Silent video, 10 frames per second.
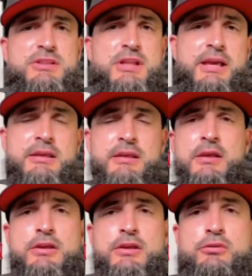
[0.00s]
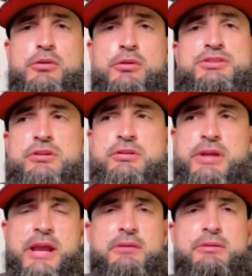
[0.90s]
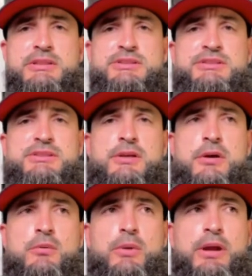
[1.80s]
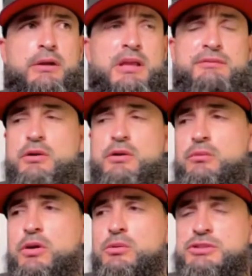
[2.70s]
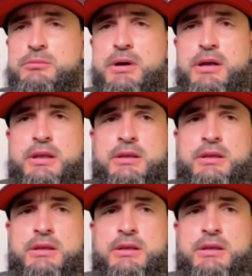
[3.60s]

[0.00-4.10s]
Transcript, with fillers: Like, you go to certain areas where if you don't know somebody,